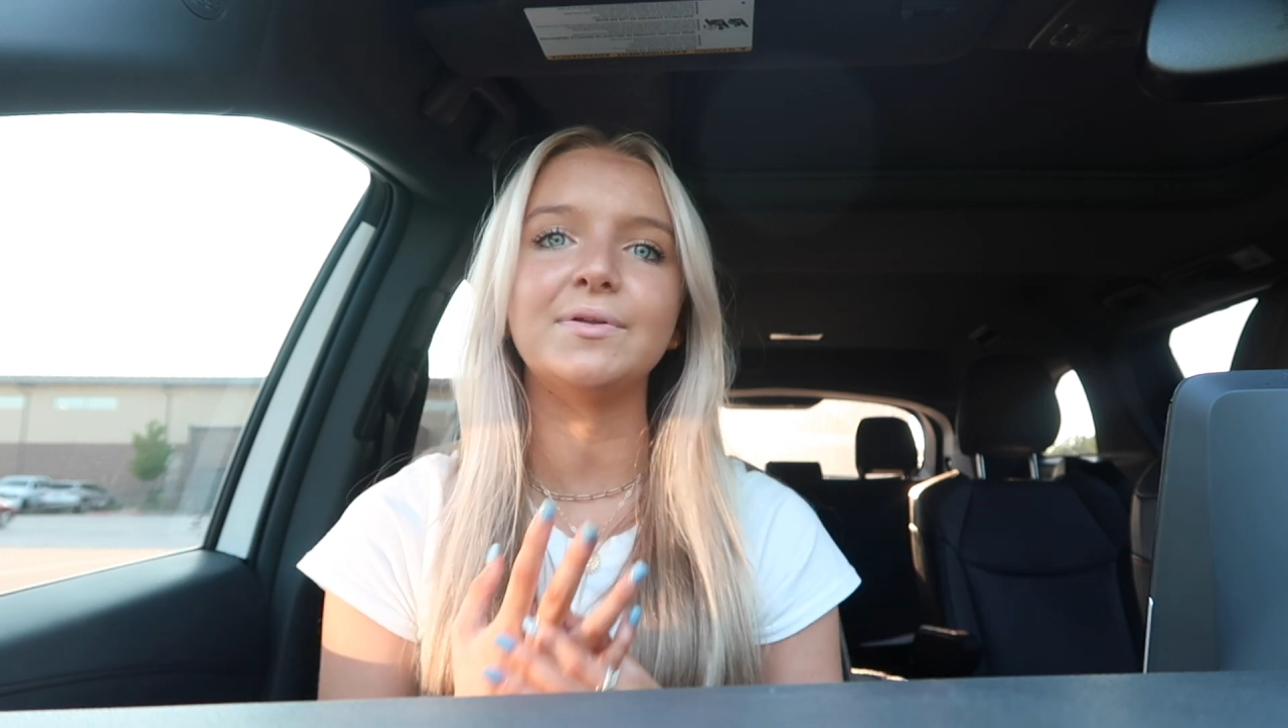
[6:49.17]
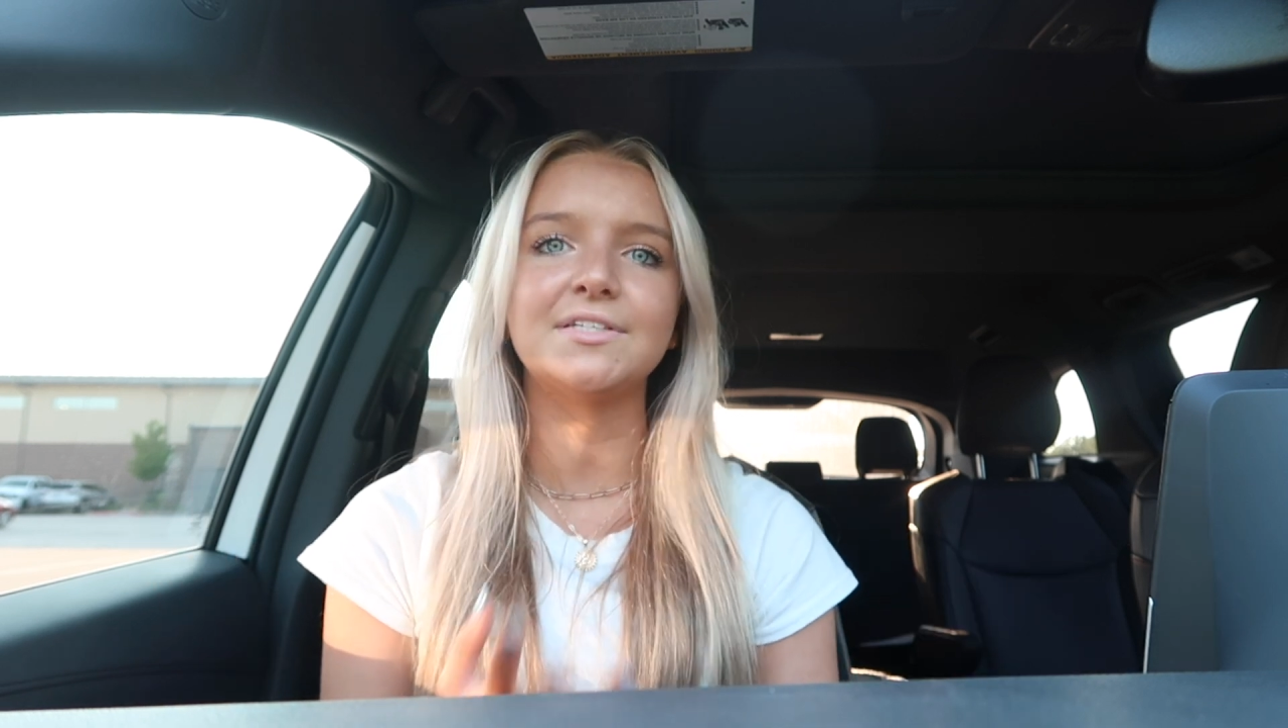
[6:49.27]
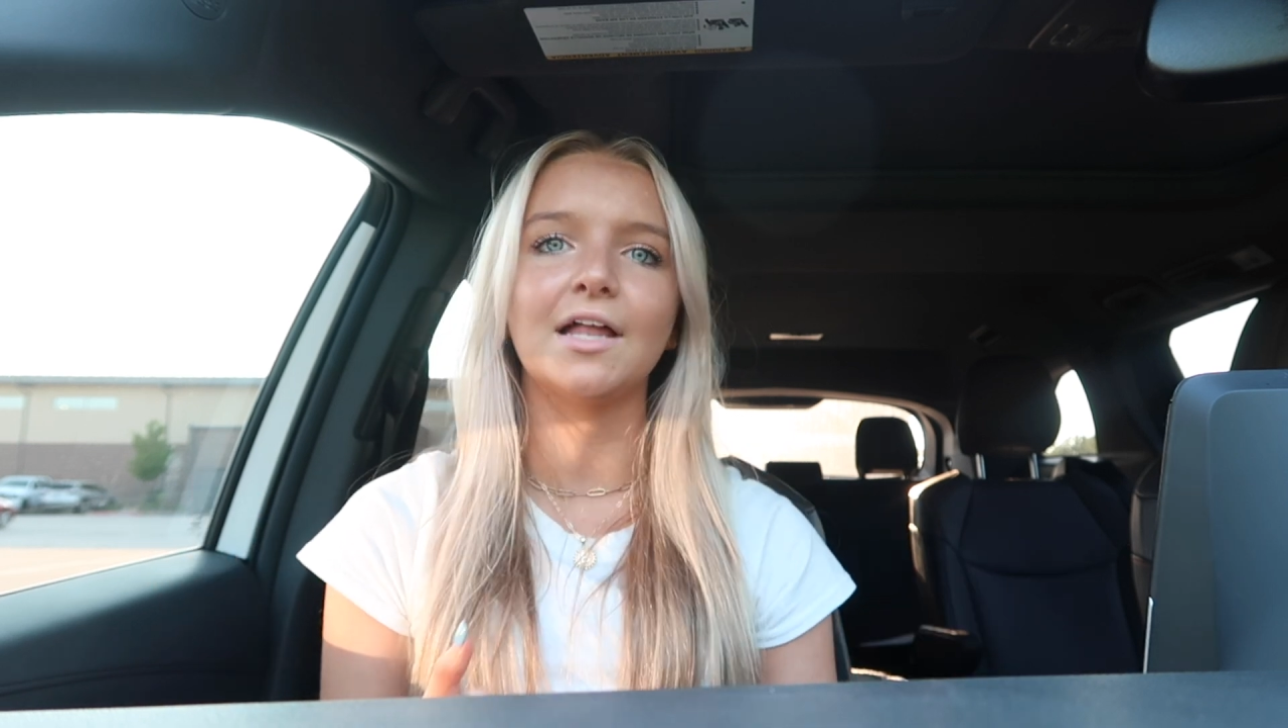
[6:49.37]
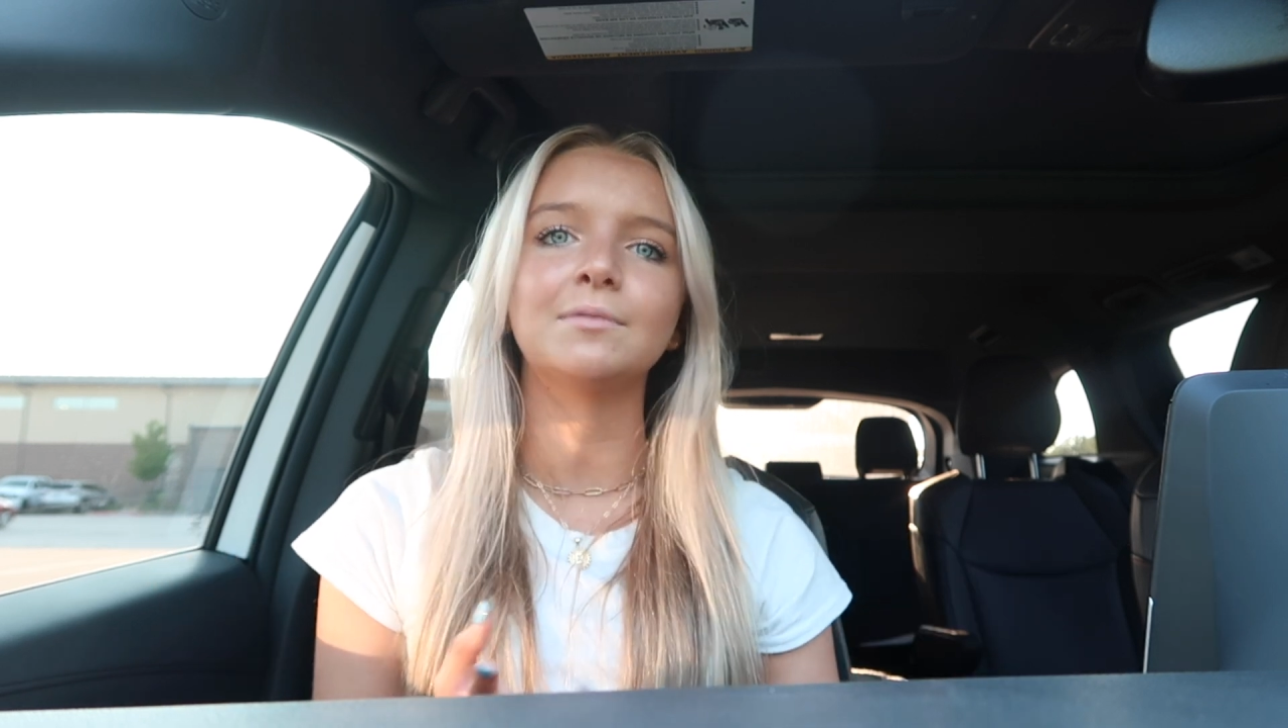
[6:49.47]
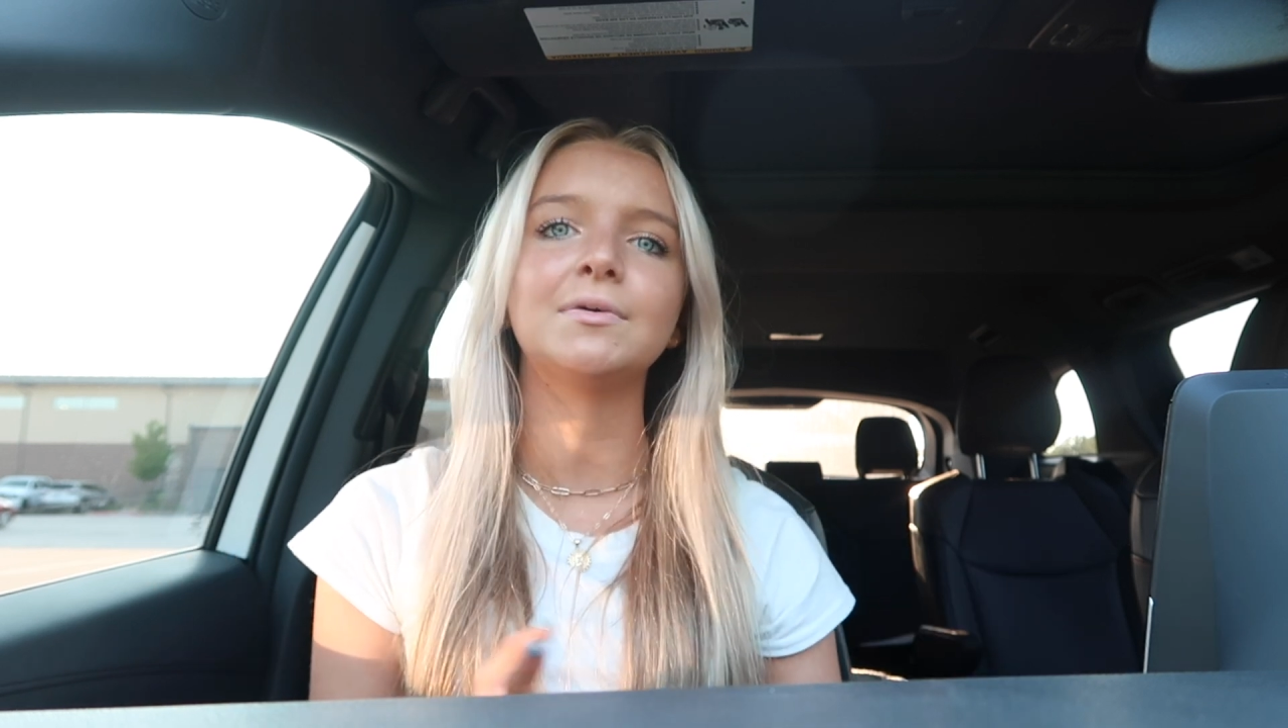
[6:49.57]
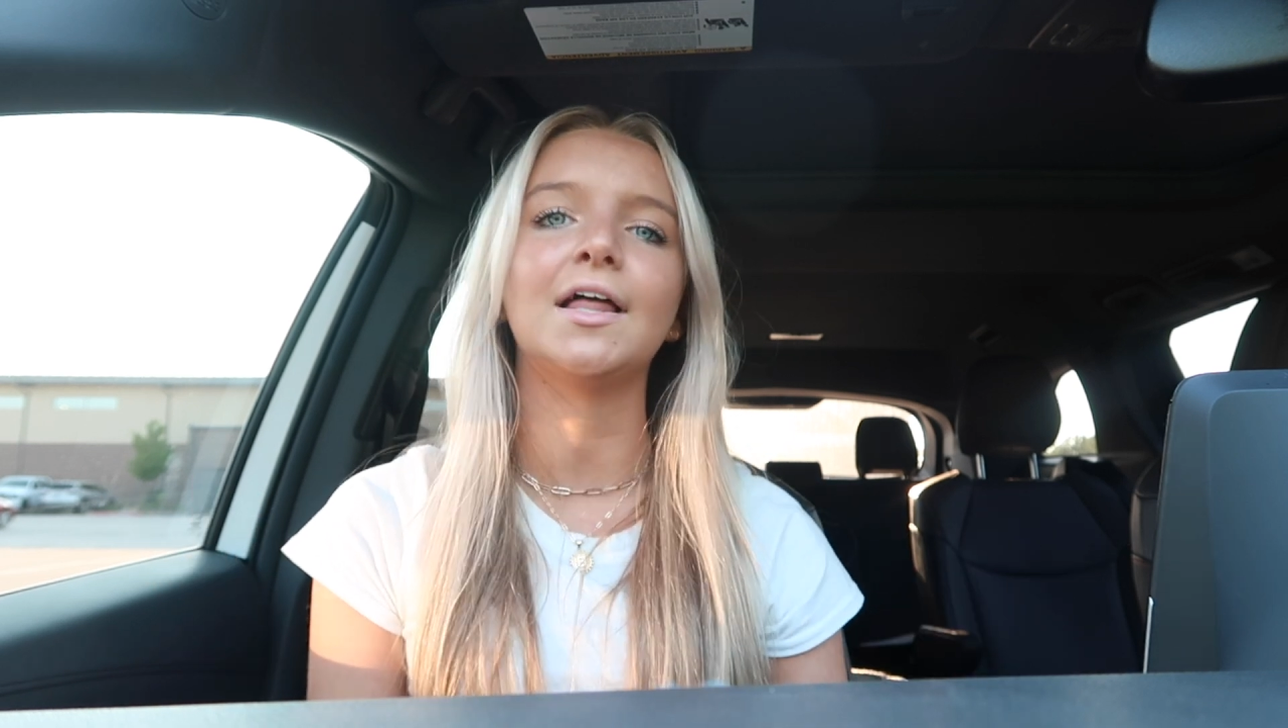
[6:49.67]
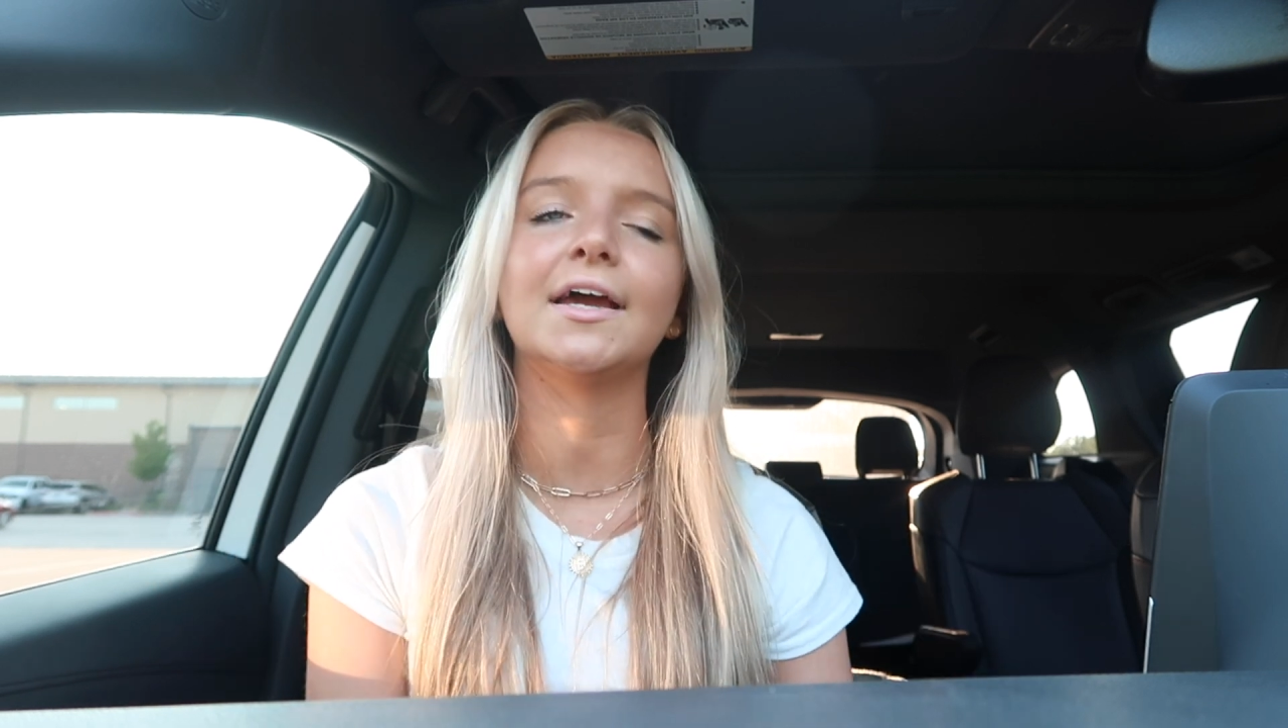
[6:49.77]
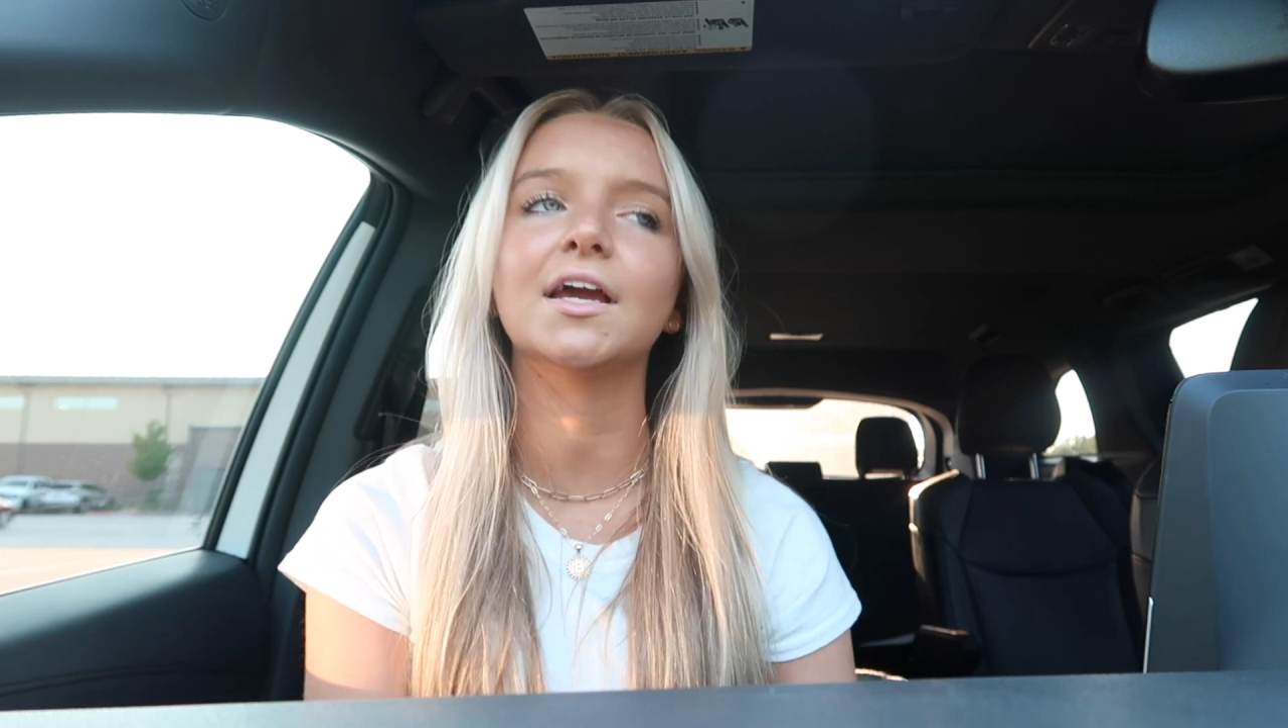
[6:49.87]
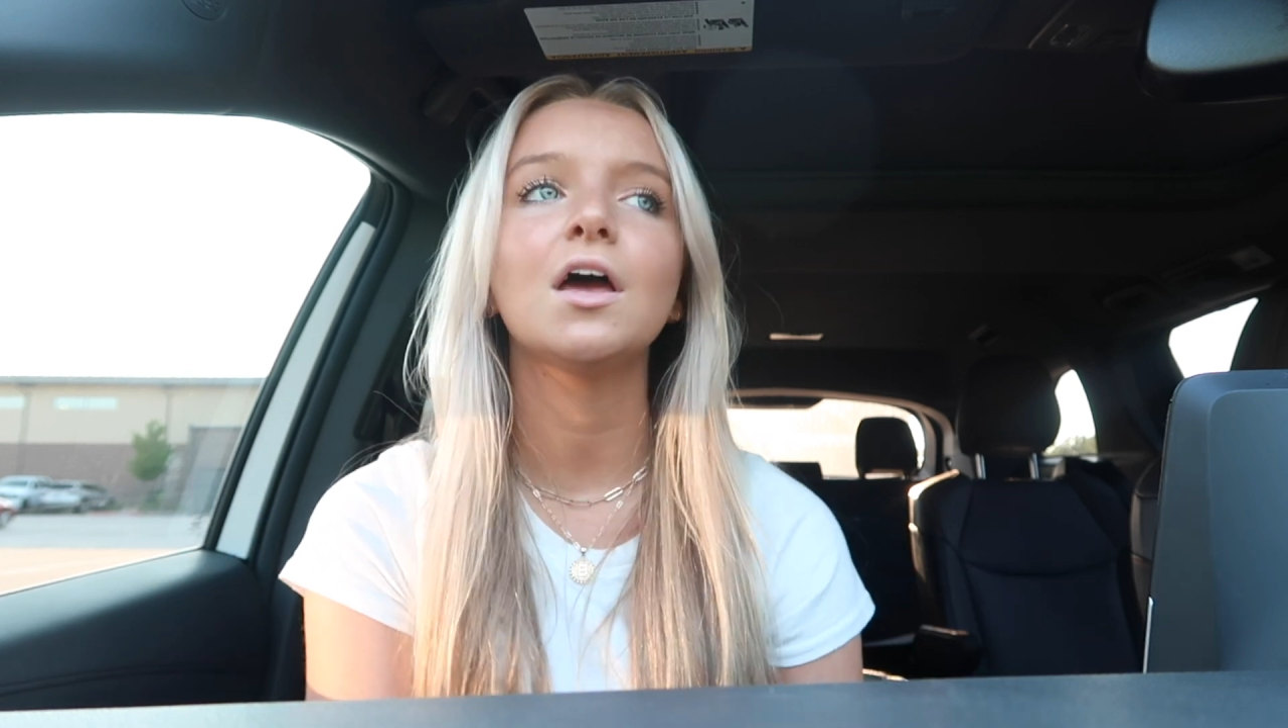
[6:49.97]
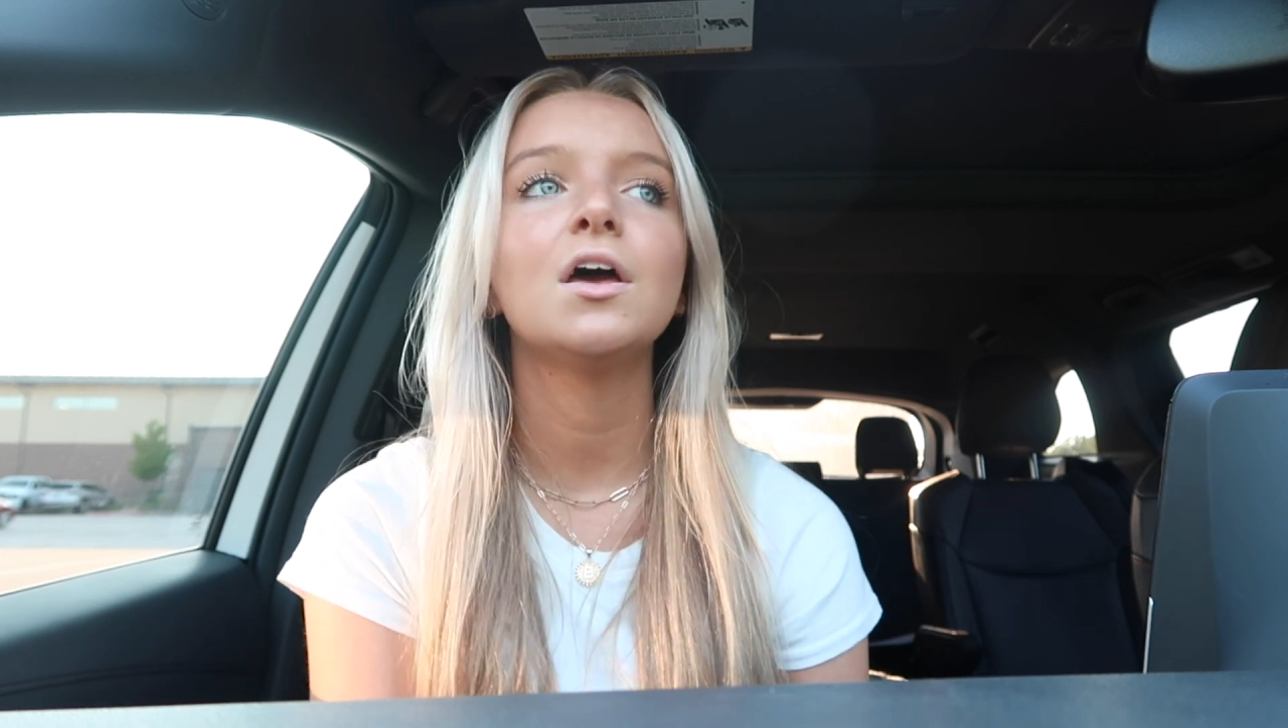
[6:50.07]
have been telling me
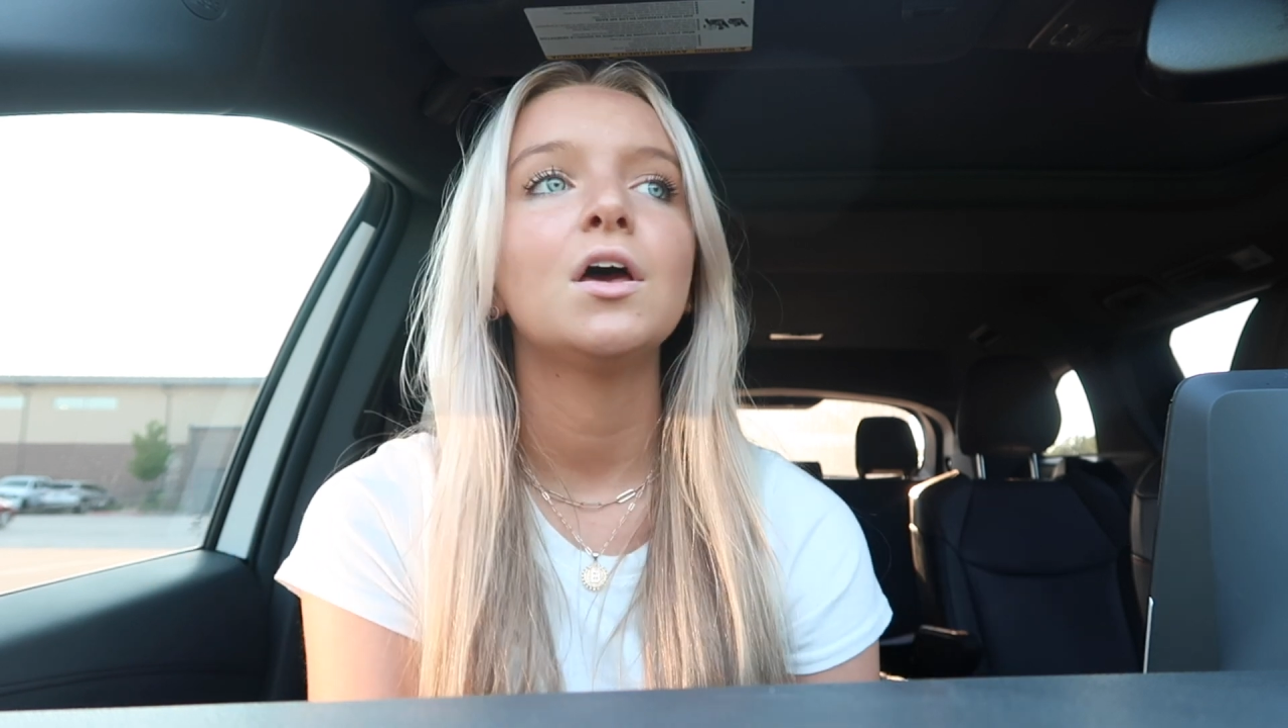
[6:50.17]
like,